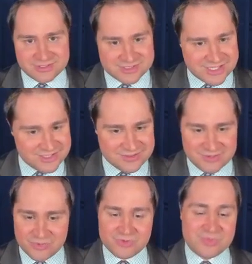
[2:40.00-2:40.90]
continued
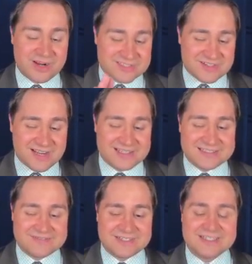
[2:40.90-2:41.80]
improvement, but I still got to
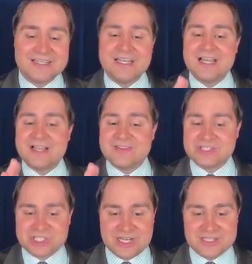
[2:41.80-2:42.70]
leave in the
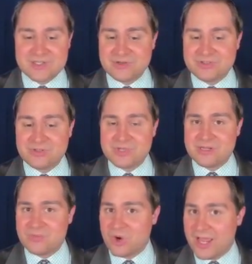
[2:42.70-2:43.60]
chance. I don't think there'll be
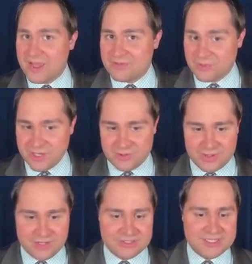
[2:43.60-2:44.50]
any more heavy rain
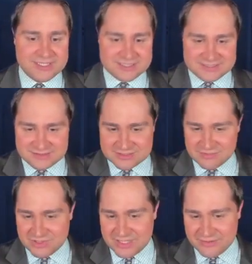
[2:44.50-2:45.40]
around. Still
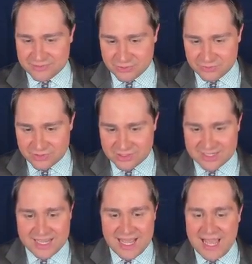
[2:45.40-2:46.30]
some leftover
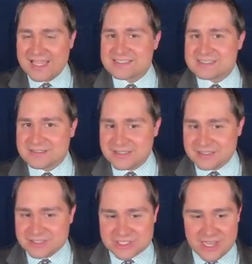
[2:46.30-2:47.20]

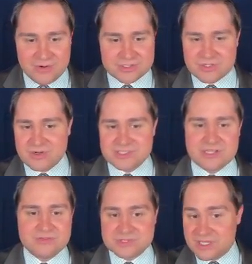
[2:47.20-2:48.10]
isolated showers across
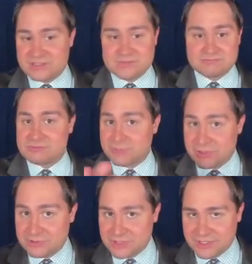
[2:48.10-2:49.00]
southern Wisconsin,
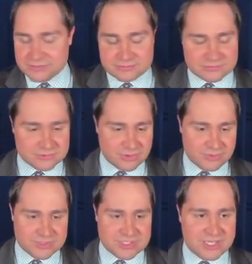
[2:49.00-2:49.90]
completely dry,
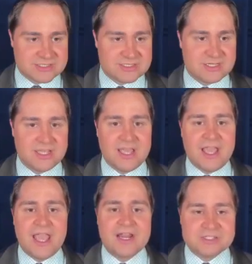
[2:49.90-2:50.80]
northern Wisconsin.
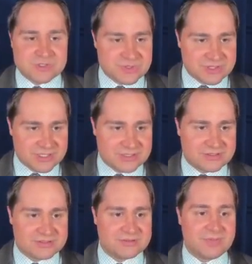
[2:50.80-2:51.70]
And I do think
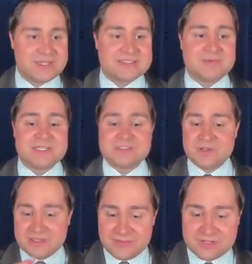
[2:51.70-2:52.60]
by the time we get to
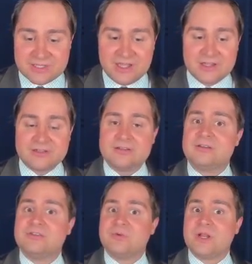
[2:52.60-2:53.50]
11 o'clock,
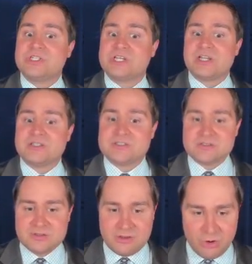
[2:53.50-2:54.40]
the rain
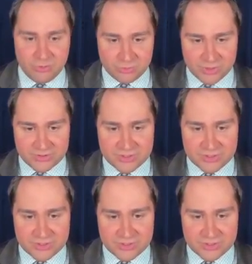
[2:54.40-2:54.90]
chance over with.